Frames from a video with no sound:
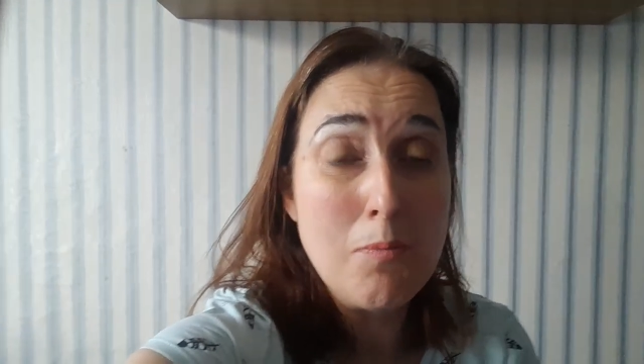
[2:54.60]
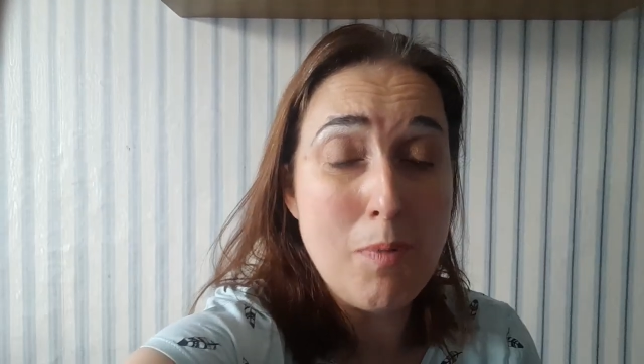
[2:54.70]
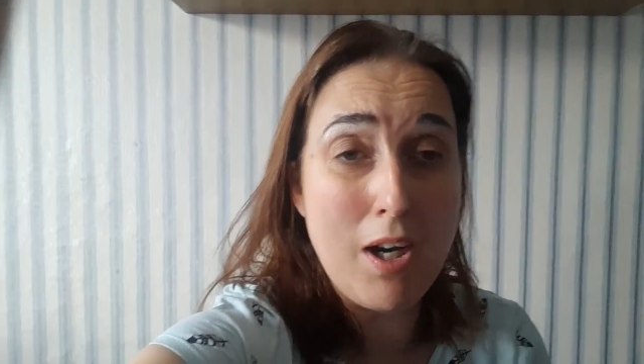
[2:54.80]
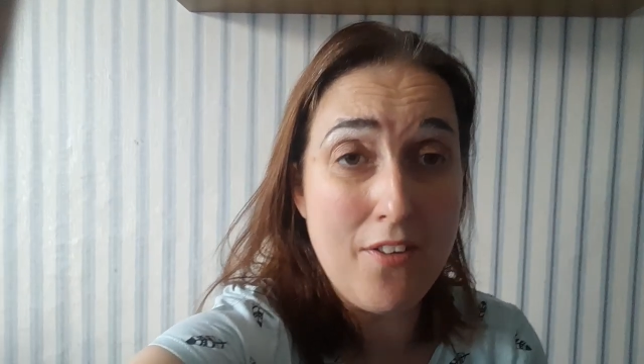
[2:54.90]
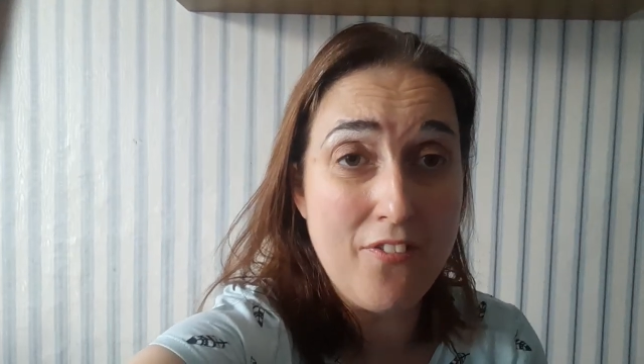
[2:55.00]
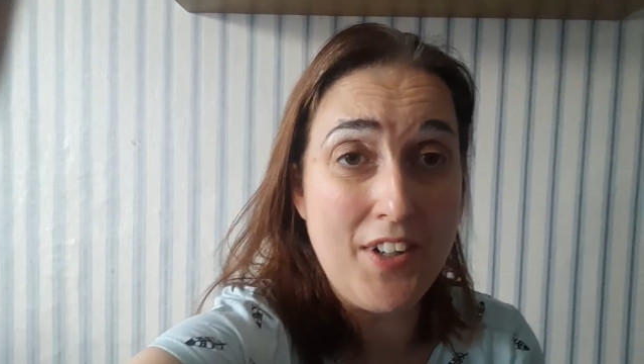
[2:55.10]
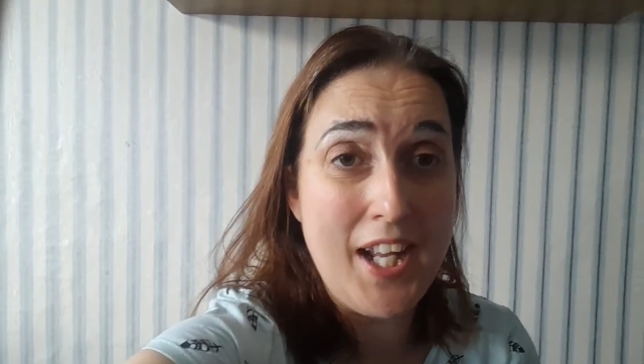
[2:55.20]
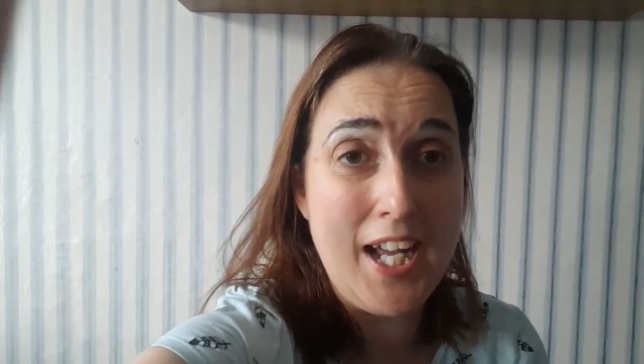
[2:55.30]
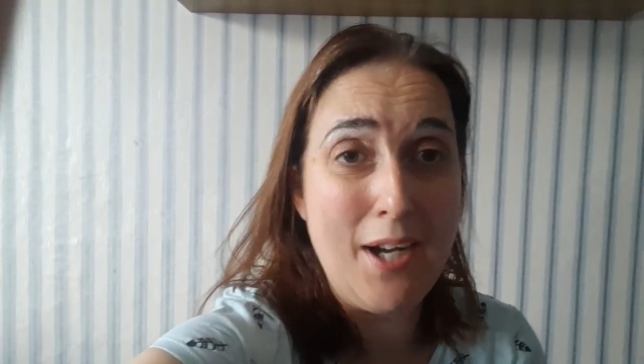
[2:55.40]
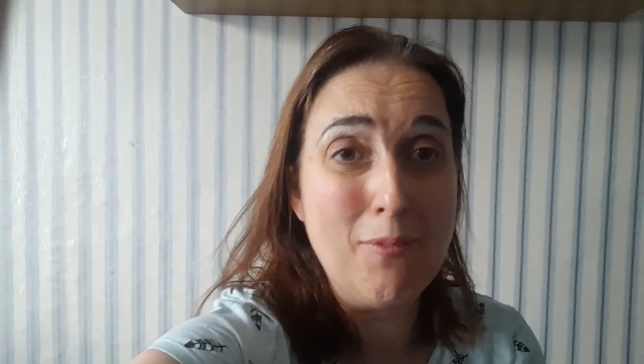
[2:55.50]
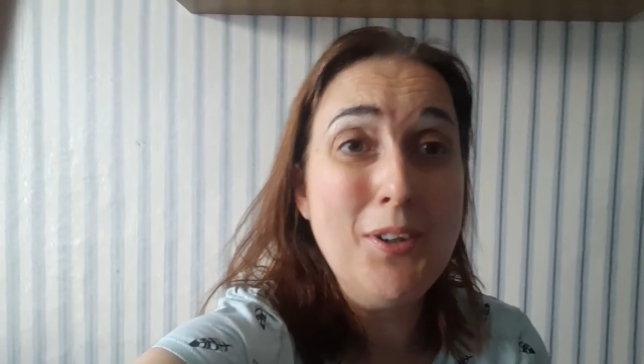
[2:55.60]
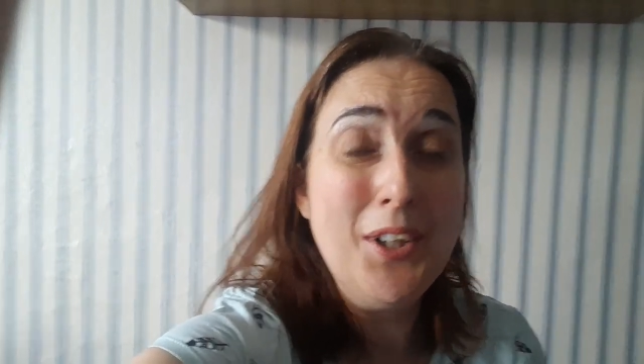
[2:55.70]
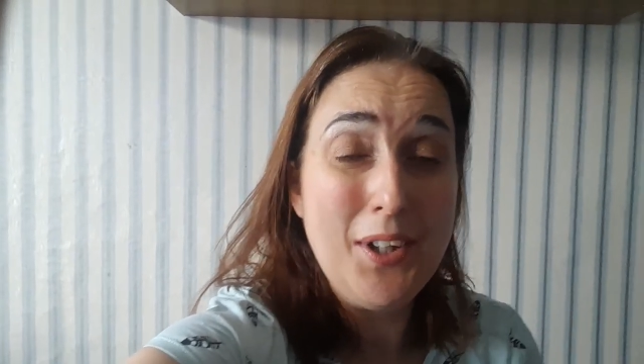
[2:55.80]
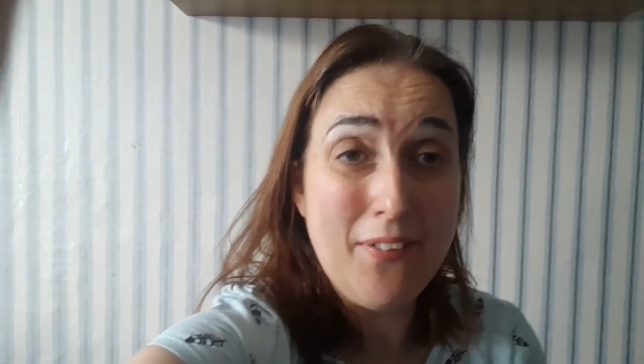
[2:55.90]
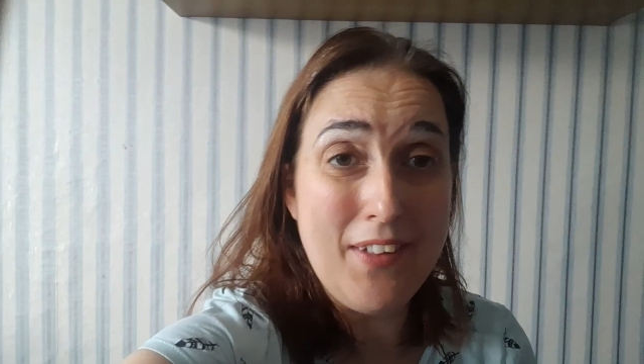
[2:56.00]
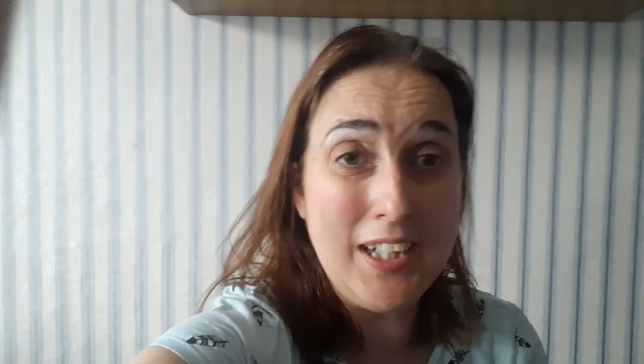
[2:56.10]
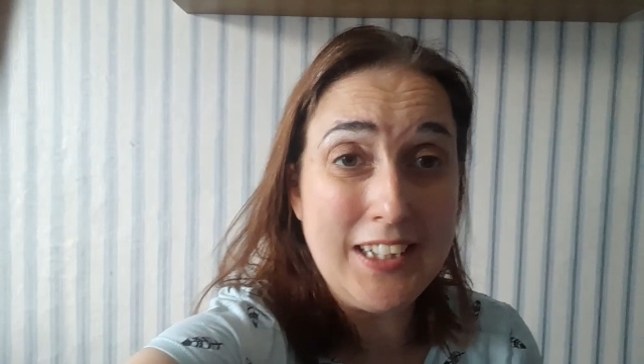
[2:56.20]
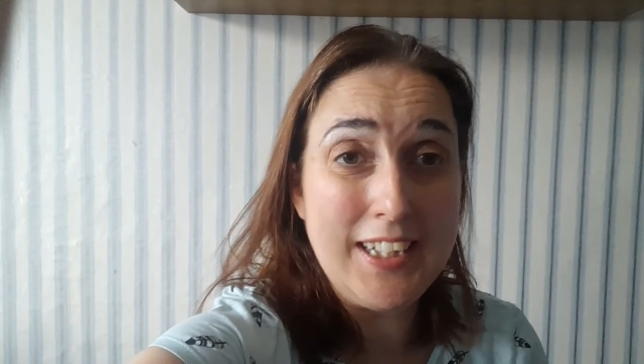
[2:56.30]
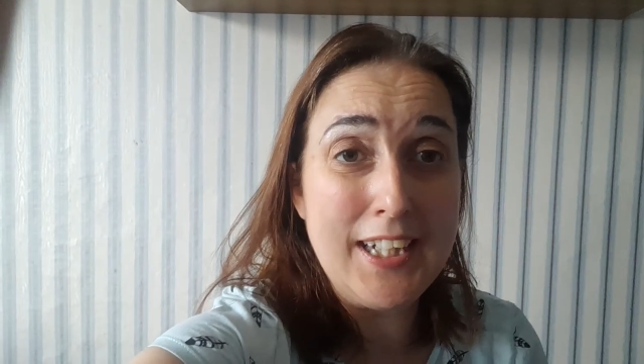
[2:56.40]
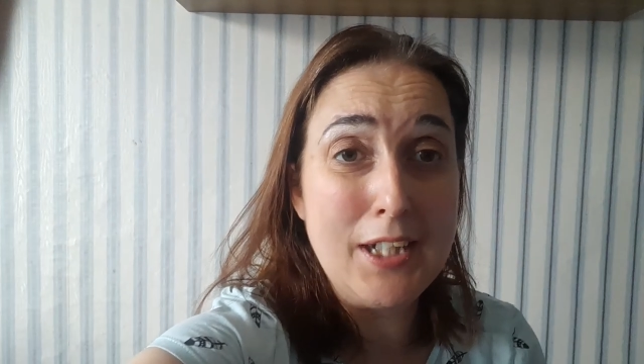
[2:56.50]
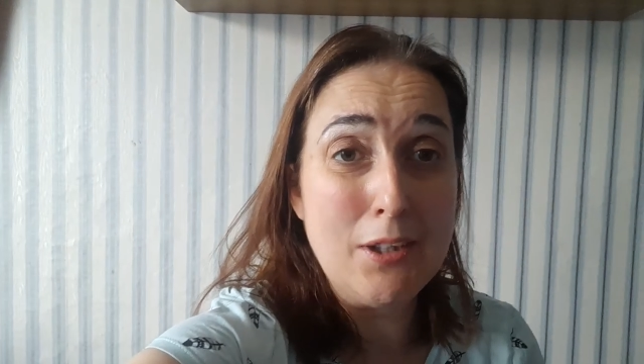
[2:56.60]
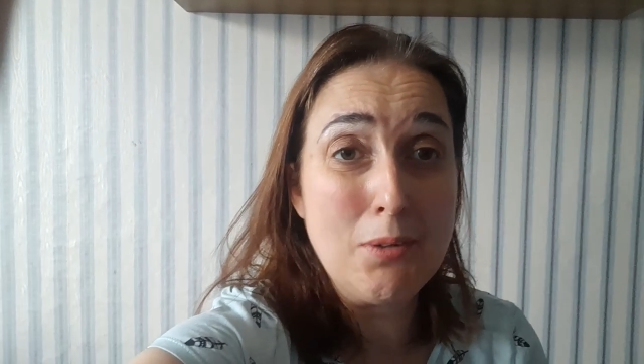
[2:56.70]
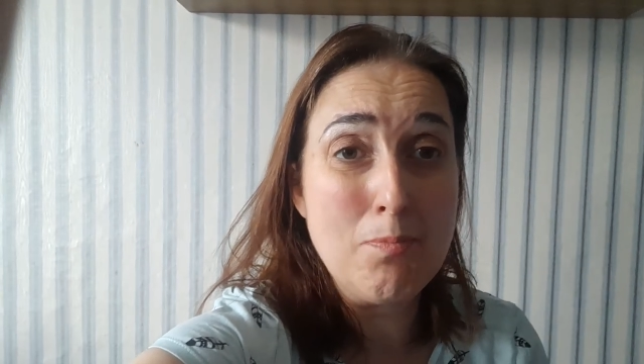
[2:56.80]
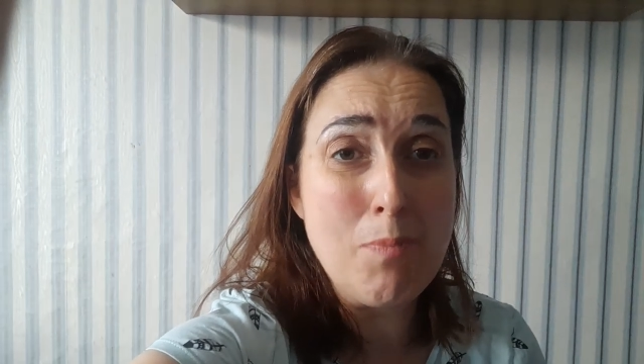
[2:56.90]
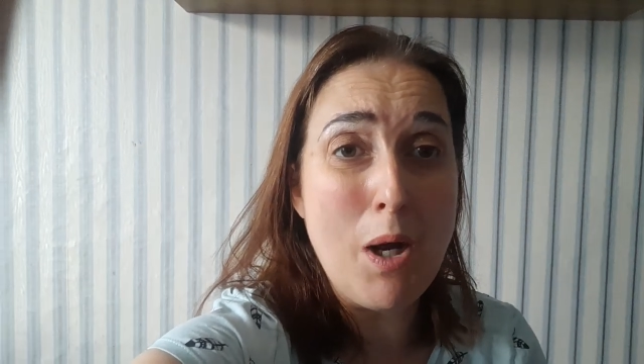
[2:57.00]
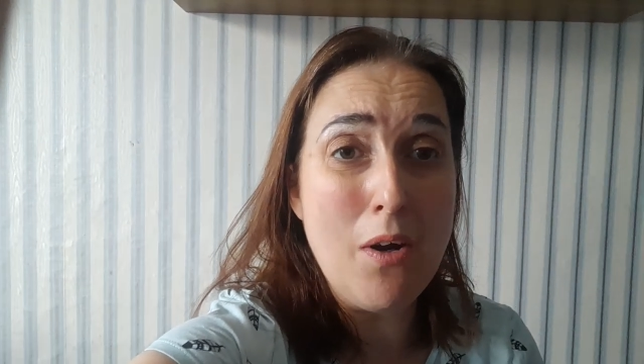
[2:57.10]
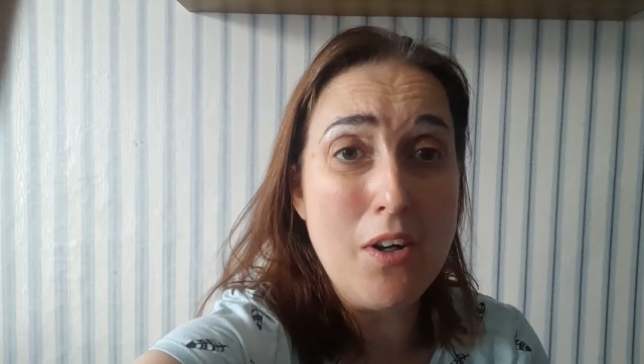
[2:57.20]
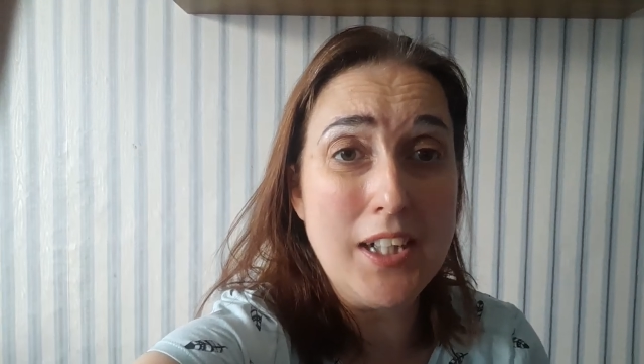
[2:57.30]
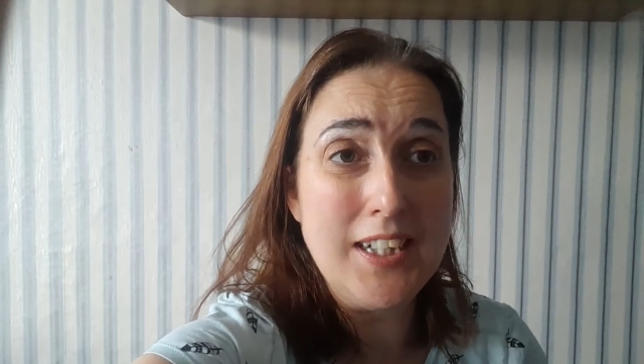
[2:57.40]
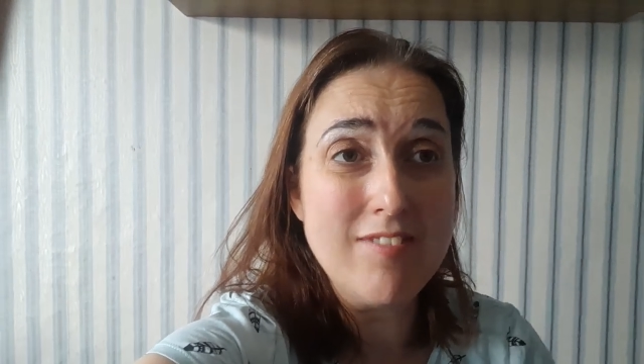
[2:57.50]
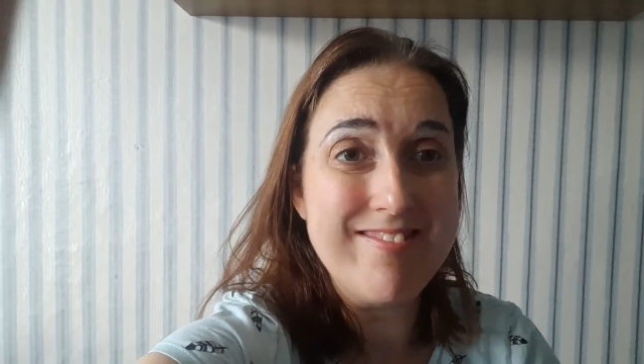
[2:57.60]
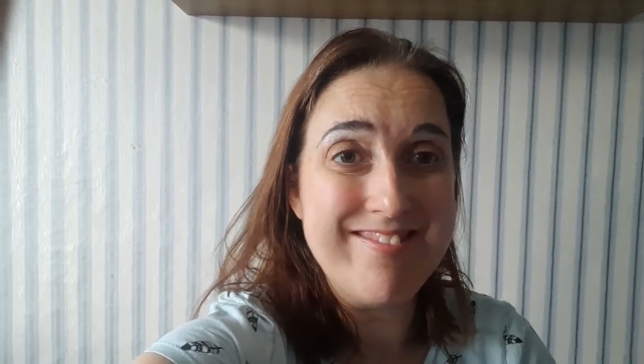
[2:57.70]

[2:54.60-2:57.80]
bye for now. Thank you. Bye.